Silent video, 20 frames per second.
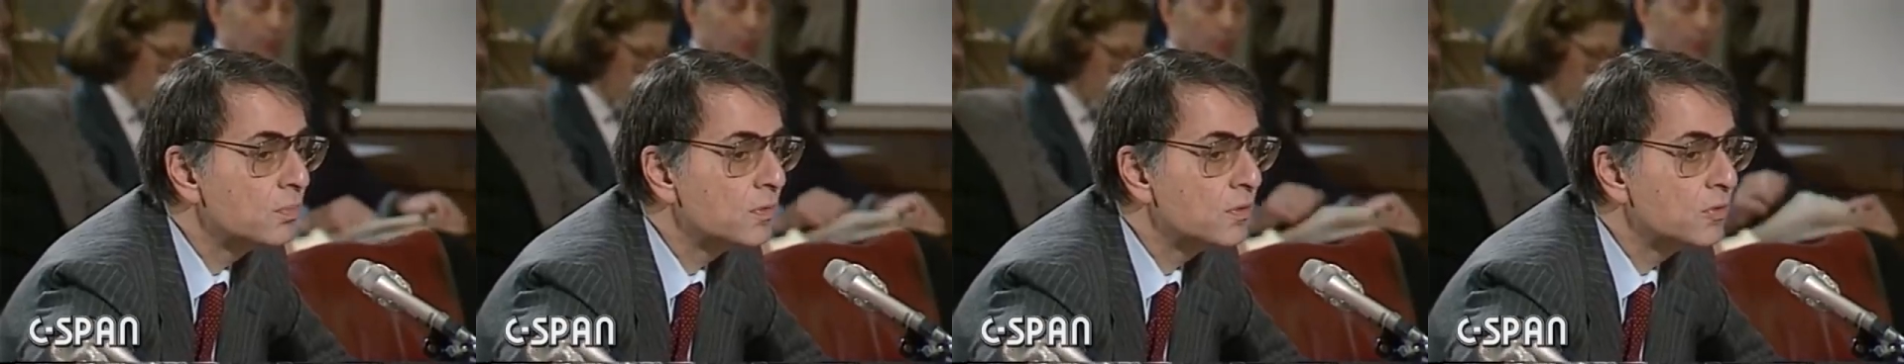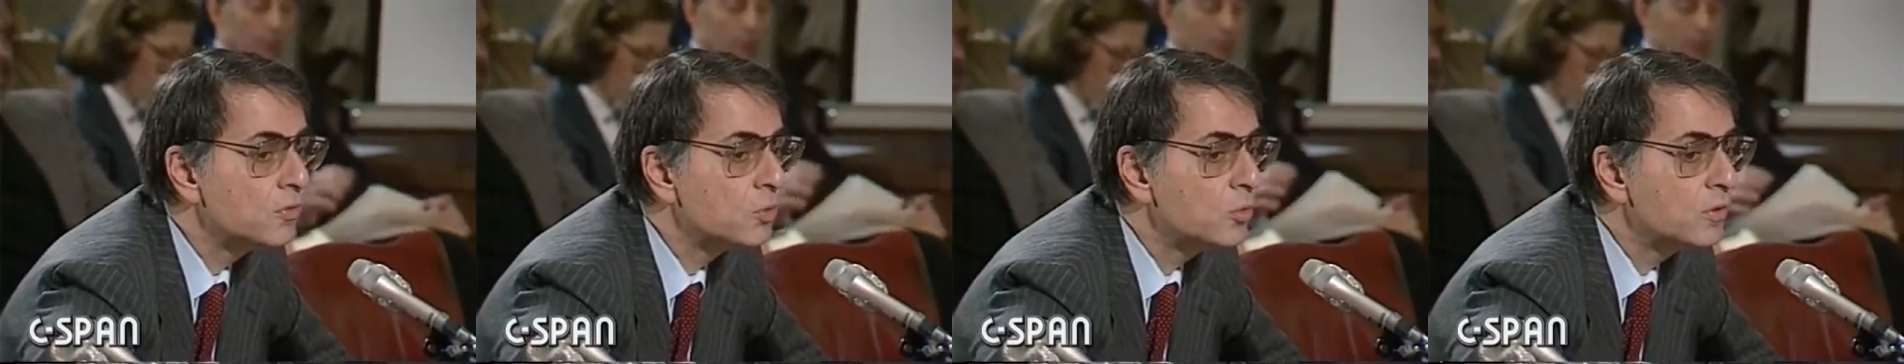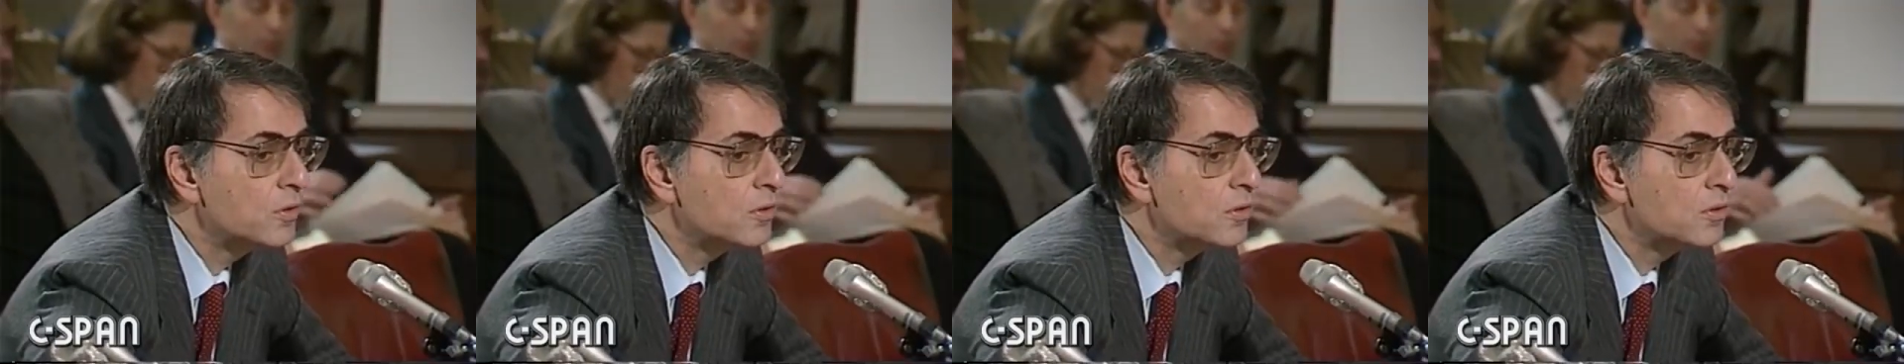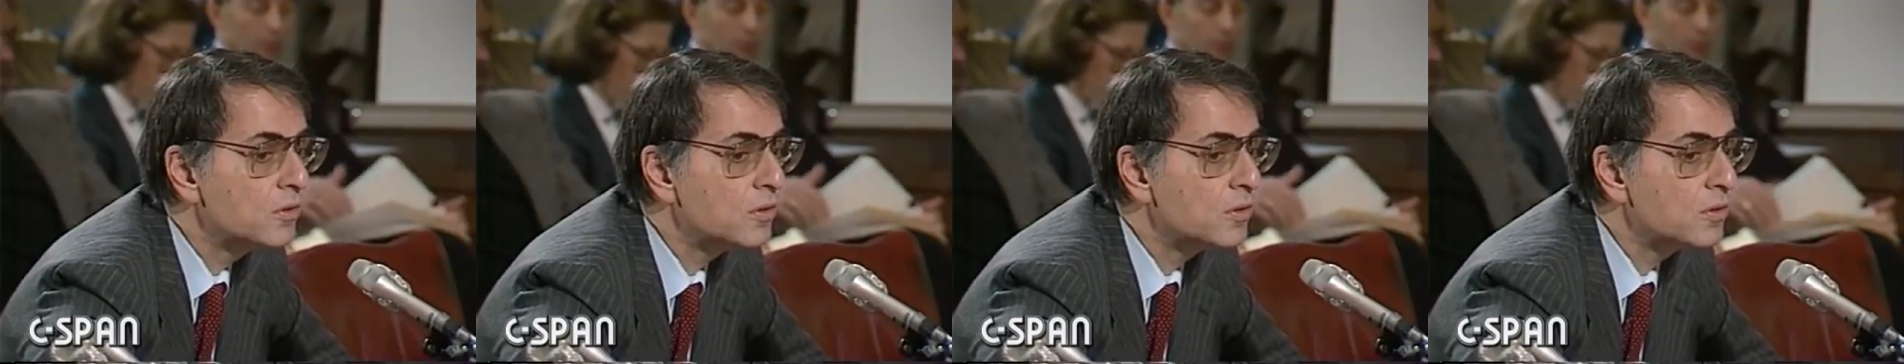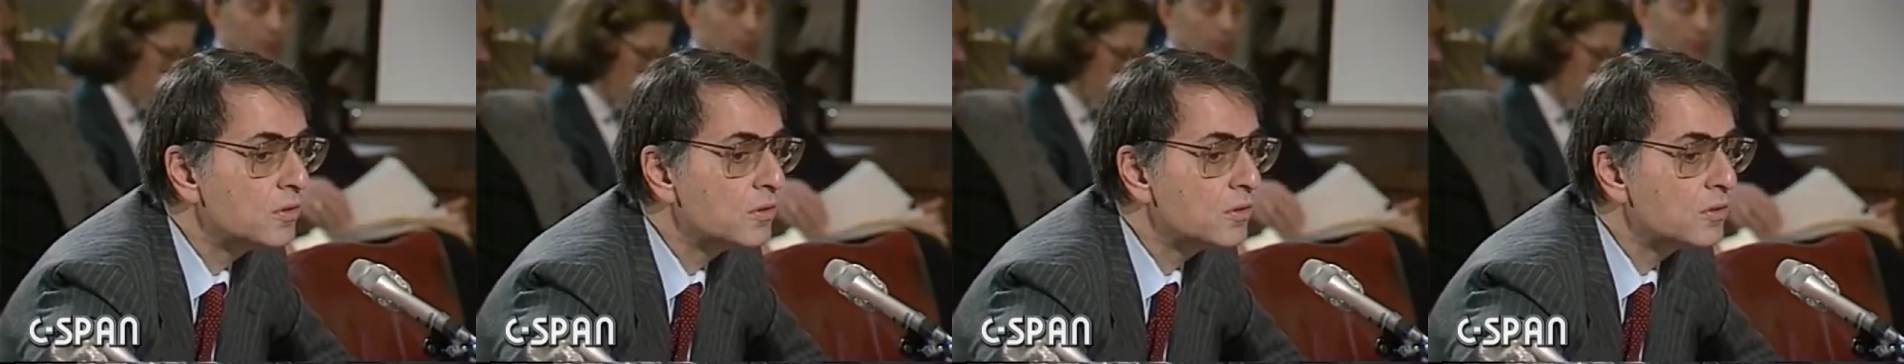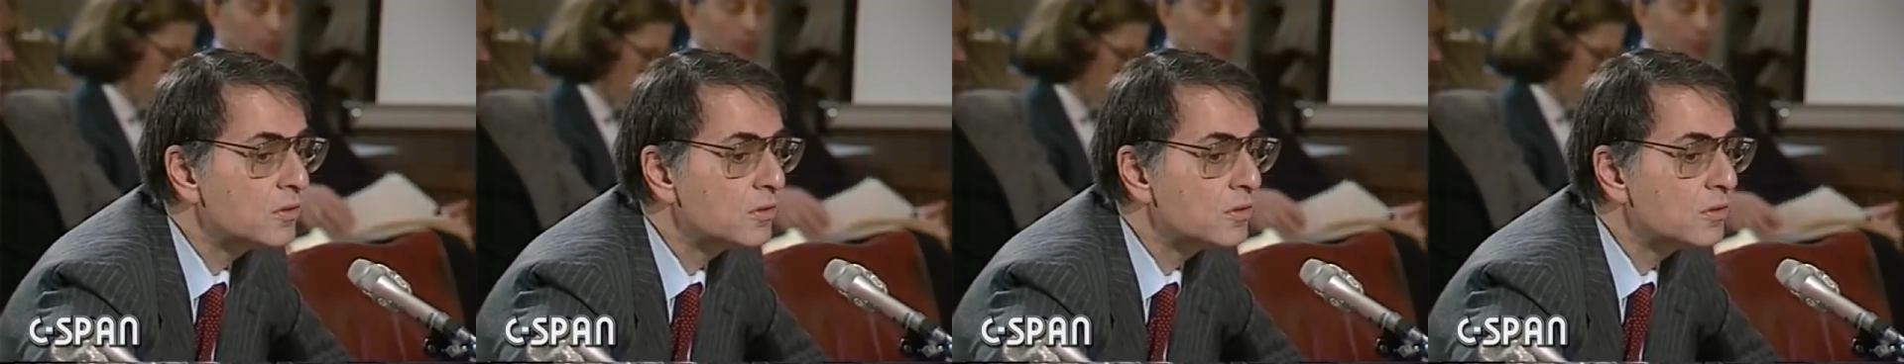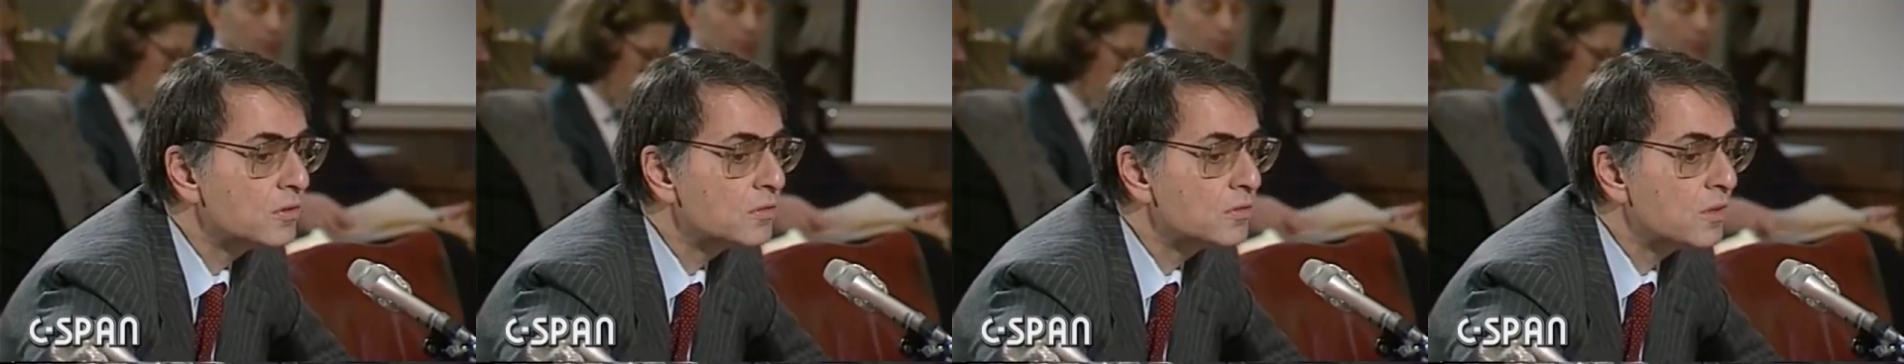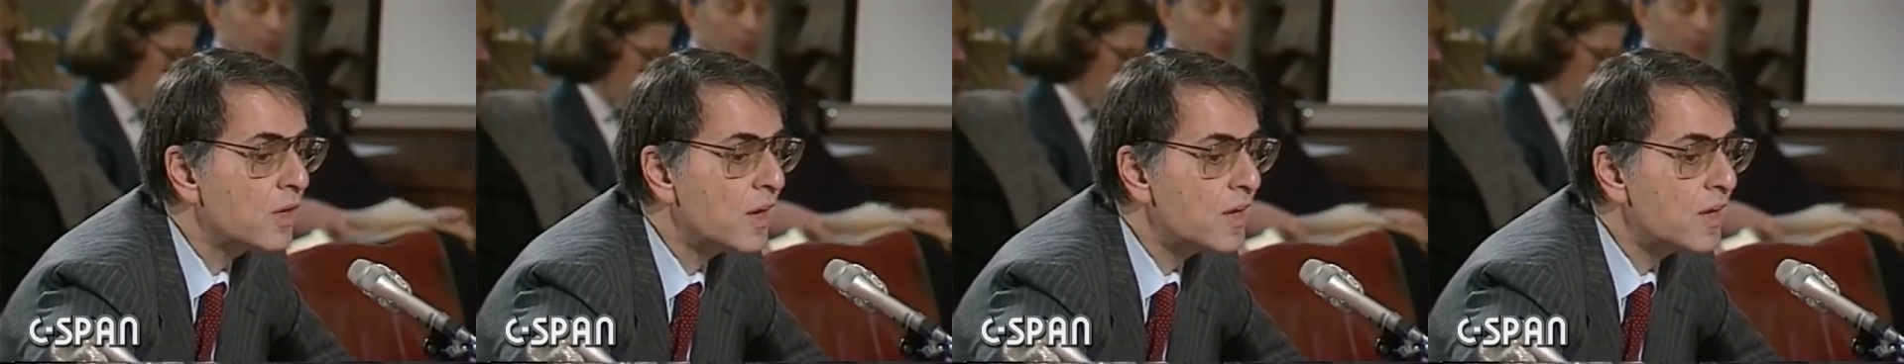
between uh, uh,